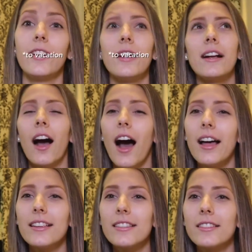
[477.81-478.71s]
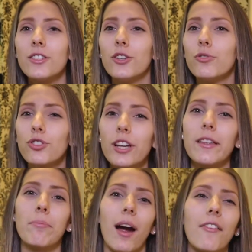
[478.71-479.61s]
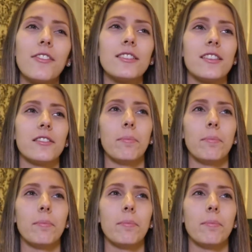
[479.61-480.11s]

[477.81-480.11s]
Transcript: Because usually the breakfast is a